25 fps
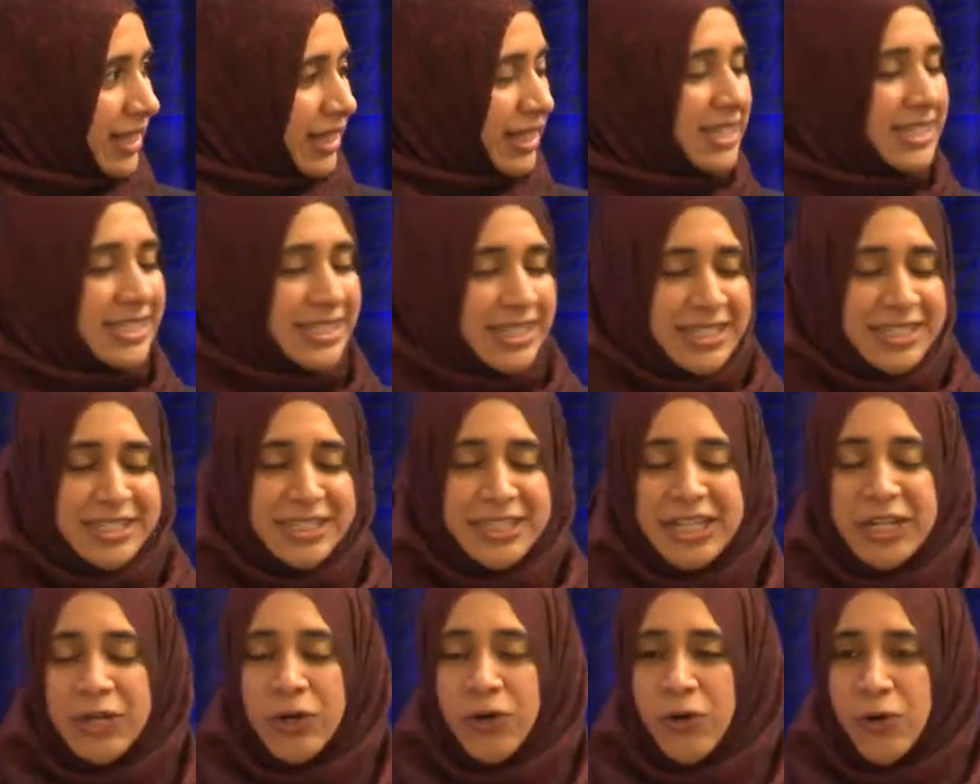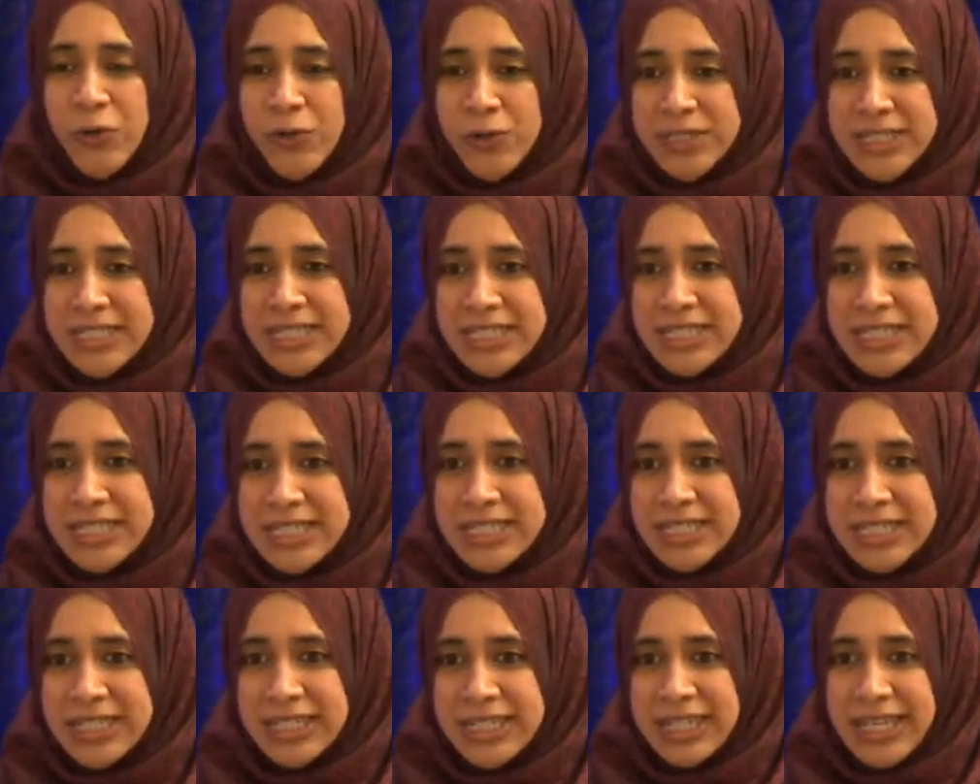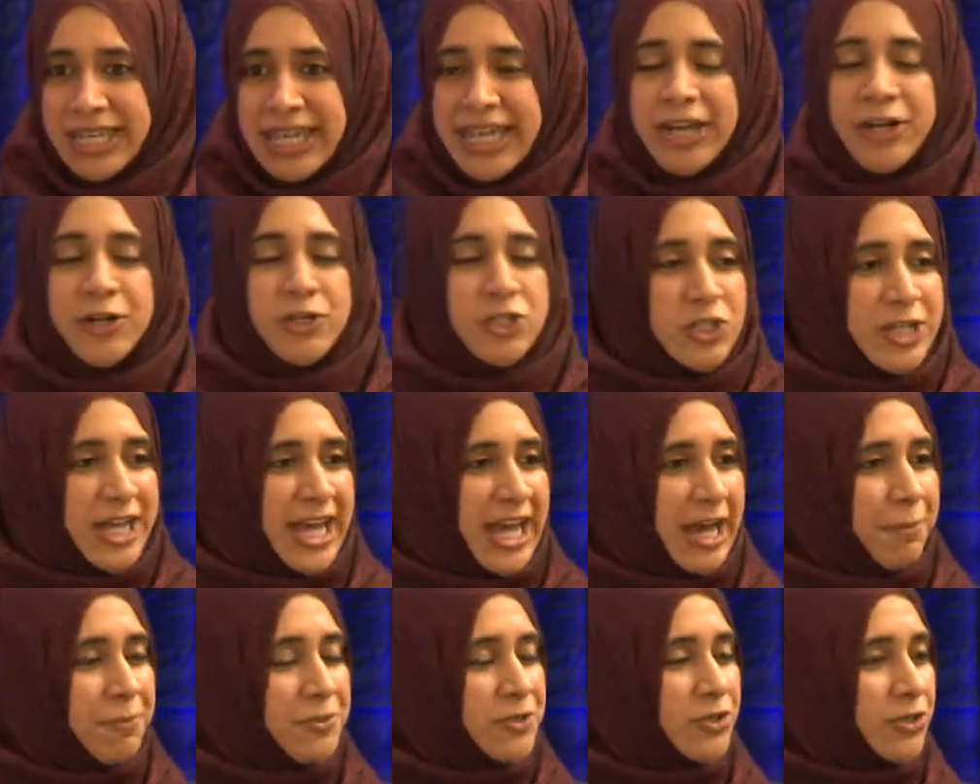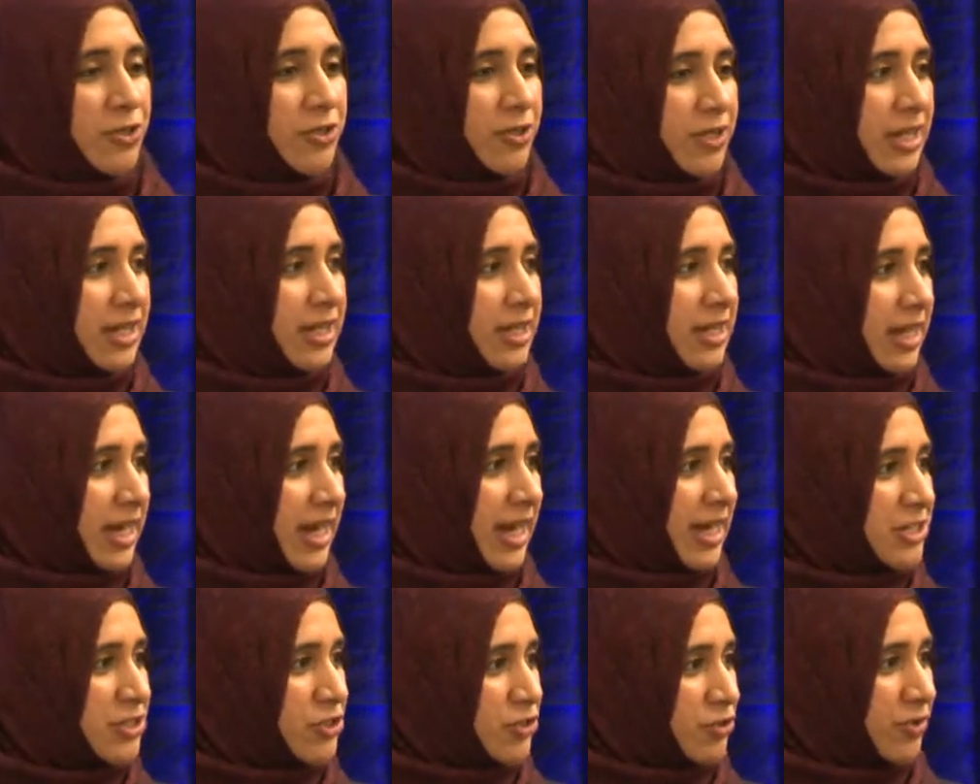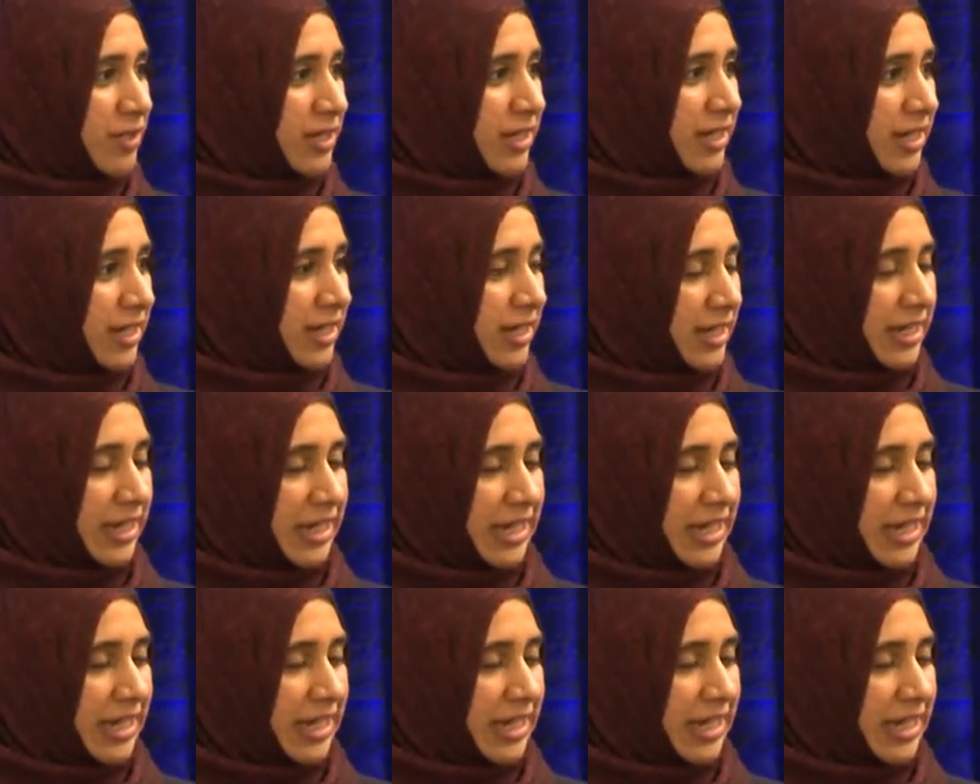This is the oldest CAIR chapter in the country.